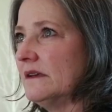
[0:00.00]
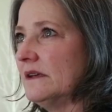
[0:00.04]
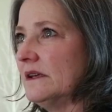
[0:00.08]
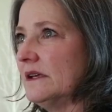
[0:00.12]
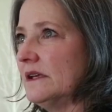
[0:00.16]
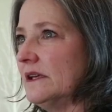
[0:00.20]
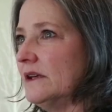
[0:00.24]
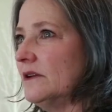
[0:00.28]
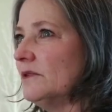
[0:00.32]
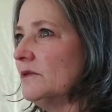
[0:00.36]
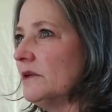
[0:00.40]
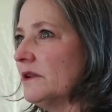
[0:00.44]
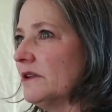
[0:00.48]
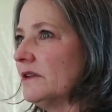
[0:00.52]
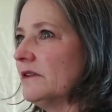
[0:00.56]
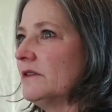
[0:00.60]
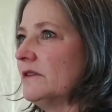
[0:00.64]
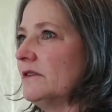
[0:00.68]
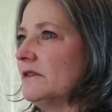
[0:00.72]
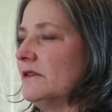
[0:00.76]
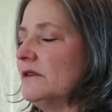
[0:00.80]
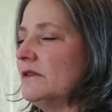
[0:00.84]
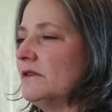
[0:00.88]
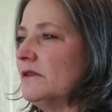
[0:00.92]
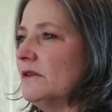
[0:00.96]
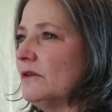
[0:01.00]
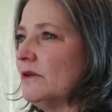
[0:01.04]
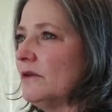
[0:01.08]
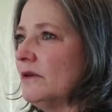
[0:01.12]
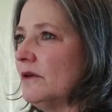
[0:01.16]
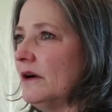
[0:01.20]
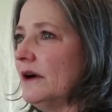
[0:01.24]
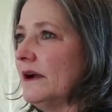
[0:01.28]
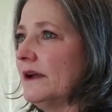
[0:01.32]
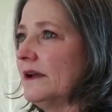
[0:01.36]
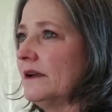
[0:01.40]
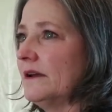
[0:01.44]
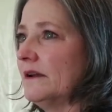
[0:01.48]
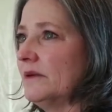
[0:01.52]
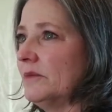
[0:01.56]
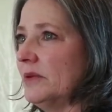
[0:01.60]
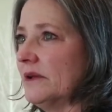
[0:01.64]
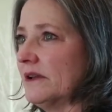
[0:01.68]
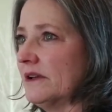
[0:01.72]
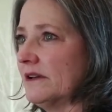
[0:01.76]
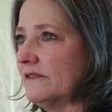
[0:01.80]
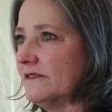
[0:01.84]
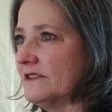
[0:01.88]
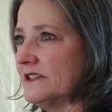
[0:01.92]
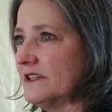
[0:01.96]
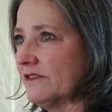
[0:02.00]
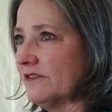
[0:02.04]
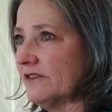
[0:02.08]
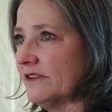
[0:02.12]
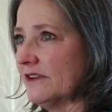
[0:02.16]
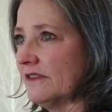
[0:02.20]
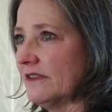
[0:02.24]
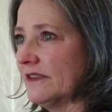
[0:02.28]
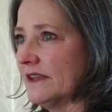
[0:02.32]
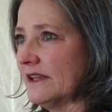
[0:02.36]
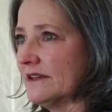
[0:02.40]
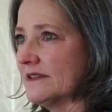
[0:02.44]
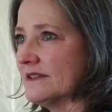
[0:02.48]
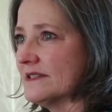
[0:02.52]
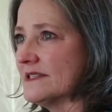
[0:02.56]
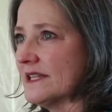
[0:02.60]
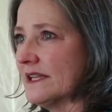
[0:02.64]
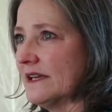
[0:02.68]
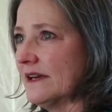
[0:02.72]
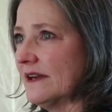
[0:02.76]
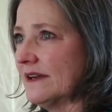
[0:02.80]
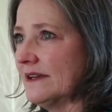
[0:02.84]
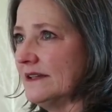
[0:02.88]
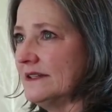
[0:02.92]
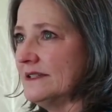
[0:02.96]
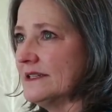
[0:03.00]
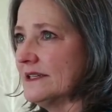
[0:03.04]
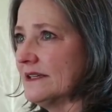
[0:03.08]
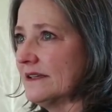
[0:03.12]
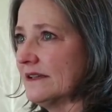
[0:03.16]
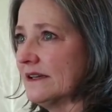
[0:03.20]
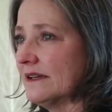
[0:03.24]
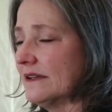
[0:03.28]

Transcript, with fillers: he went through quite a bit of different things than I did.